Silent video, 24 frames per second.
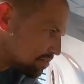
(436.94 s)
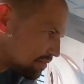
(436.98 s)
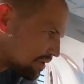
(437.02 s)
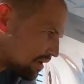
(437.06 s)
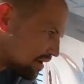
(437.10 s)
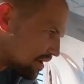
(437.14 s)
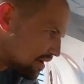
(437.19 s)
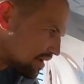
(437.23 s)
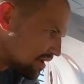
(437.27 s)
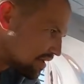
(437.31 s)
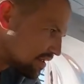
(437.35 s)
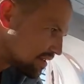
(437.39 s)

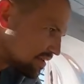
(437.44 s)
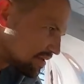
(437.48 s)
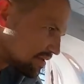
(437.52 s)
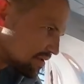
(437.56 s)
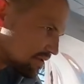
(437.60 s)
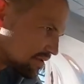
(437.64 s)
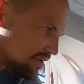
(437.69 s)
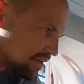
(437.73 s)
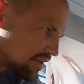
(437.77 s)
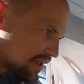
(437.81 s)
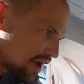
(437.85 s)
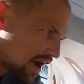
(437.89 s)
but
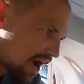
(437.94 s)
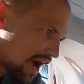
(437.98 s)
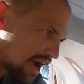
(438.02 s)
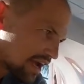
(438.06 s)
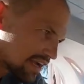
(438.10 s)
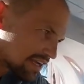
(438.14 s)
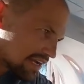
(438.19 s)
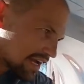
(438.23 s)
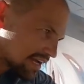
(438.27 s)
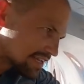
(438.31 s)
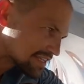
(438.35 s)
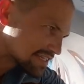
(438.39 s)

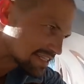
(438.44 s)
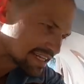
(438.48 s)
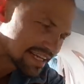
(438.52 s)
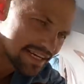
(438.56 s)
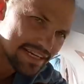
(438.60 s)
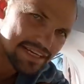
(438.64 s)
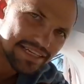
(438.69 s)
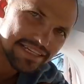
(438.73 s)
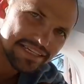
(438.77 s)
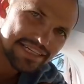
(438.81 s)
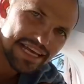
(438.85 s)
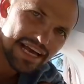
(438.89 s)
I gotta
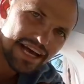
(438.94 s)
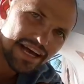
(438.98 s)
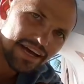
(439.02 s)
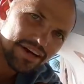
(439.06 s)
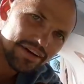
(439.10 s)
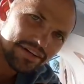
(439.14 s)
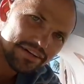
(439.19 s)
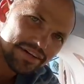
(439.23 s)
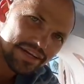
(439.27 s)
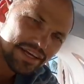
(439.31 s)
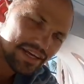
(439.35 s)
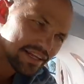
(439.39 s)
sand it
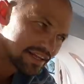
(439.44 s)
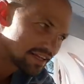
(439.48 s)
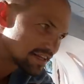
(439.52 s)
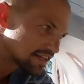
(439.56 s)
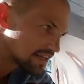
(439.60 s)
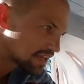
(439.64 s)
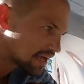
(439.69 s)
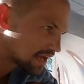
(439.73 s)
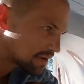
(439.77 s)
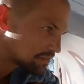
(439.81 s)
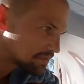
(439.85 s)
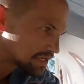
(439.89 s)
down,
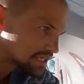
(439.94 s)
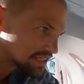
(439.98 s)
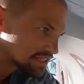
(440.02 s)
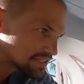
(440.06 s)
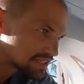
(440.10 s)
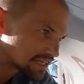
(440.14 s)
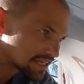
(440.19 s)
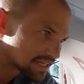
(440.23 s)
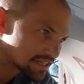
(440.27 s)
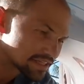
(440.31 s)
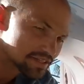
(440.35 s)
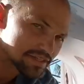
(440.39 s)
and I'm gonna
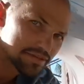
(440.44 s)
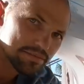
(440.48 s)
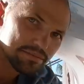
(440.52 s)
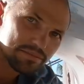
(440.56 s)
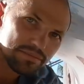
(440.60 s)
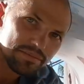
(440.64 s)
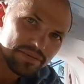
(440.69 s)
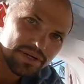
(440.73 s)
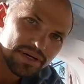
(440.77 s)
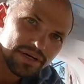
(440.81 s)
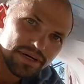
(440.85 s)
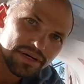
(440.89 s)
take
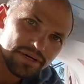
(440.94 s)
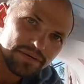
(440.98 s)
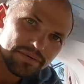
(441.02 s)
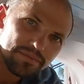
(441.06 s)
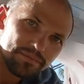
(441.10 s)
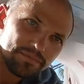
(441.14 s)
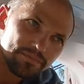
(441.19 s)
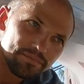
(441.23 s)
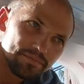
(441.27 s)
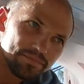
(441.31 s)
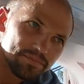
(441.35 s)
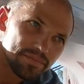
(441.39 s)
some
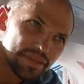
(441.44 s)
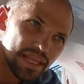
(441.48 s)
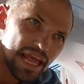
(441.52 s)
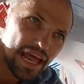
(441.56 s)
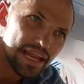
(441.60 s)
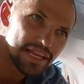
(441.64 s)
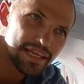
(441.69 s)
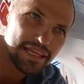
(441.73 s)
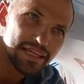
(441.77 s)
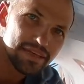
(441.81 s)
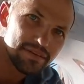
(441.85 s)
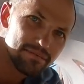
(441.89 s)

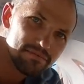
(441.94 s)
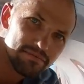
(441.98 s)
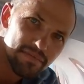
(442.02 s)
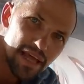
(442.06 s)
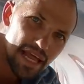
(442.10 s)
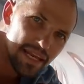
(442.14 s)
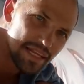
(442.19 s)
any